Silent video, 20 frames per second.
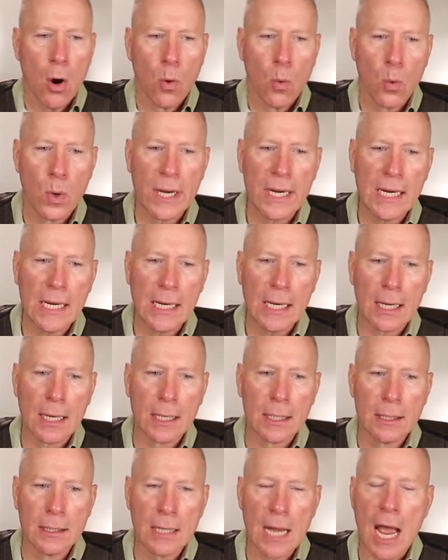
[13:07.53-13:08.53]
we
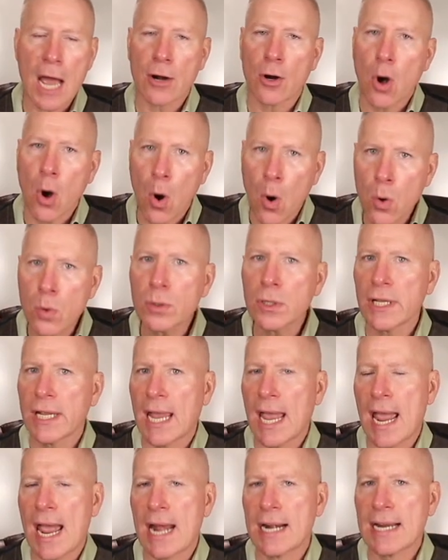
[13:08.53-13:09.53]
not only
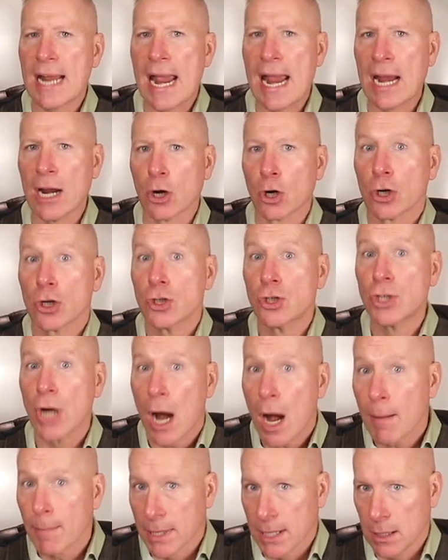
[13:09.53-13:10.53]
had air
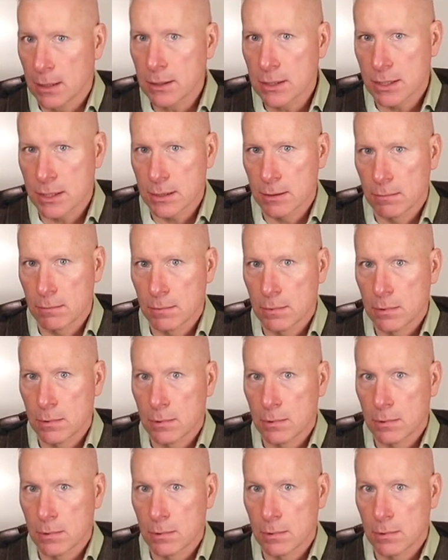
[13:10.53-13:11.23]
dominance,